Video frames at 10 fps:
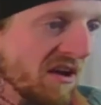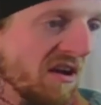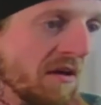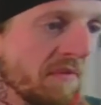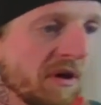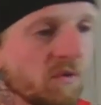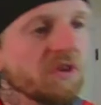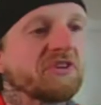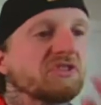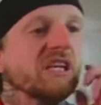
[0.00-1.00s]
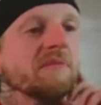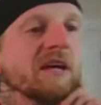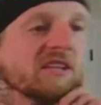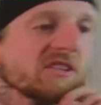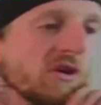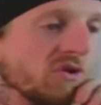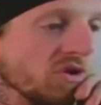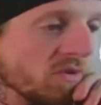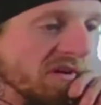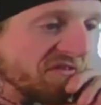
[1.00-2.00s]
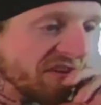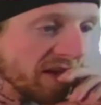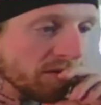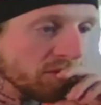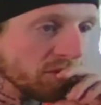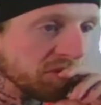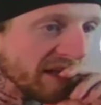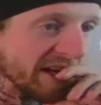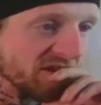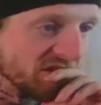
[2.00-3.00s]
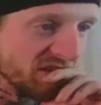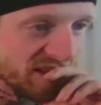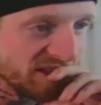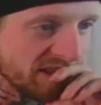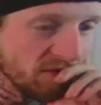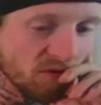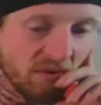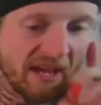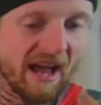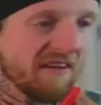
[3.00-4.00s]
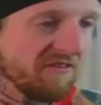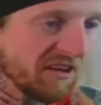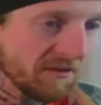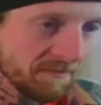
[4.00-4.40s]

Pick 113, man. Let's go to available players, and let's see what we have here.